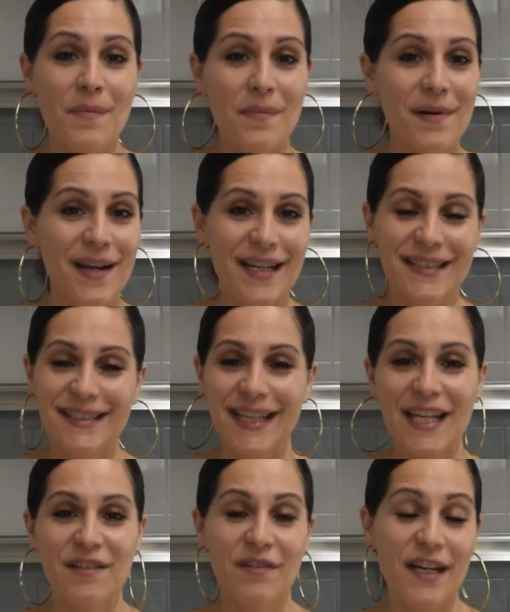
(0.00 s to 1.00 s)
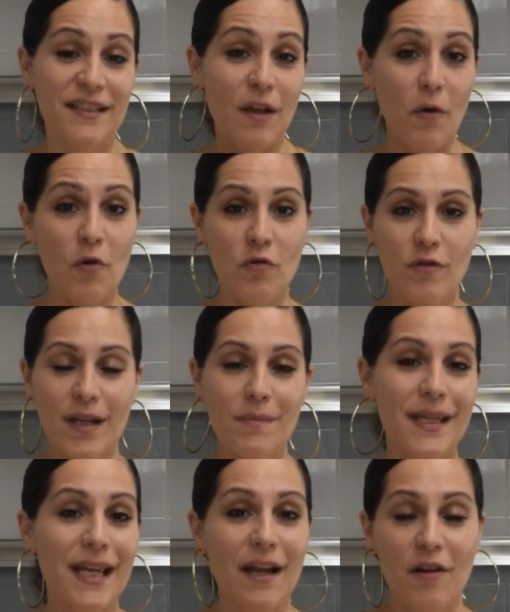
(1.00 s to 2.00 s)
plus satisfies our
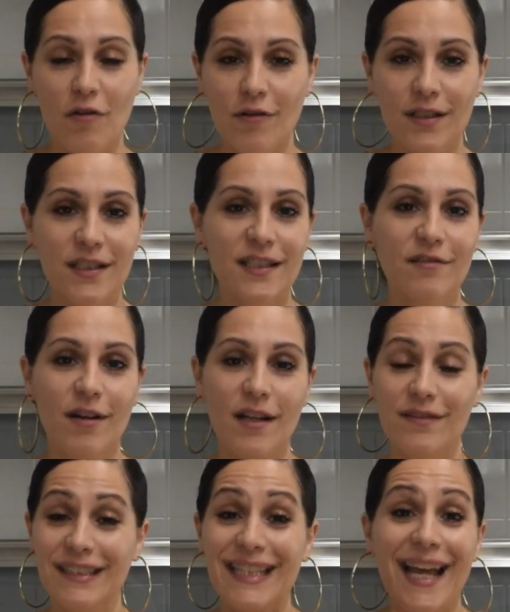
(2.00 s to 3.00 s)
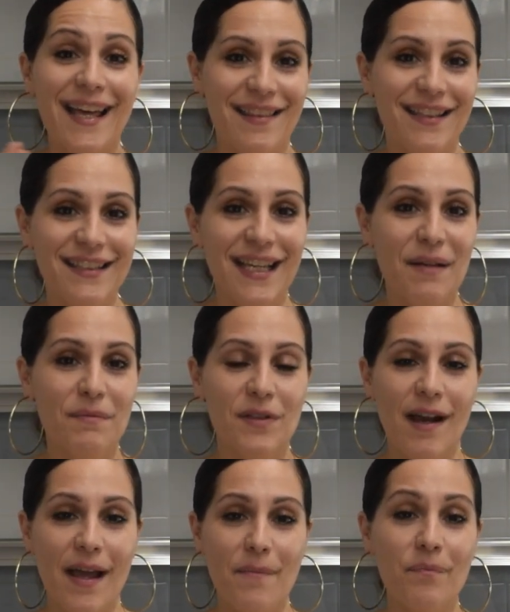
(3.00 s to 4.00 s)
creamy and crunchy cravings at the same
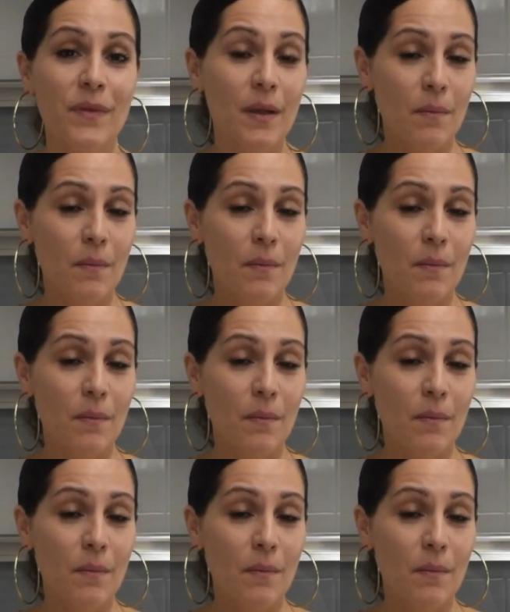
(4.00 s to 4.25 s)
time.